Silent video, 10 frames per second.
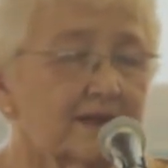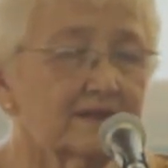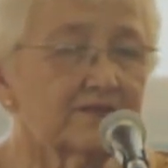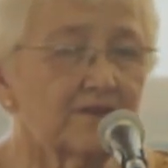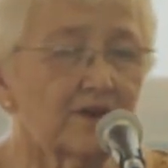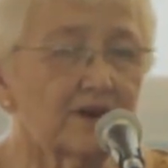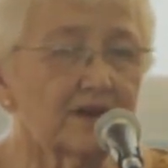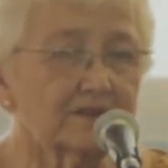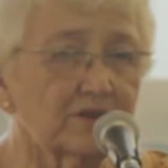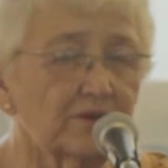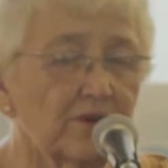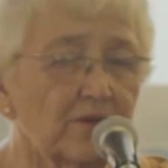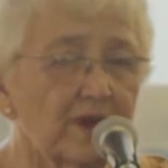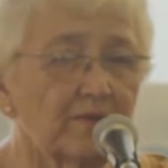as far as a growing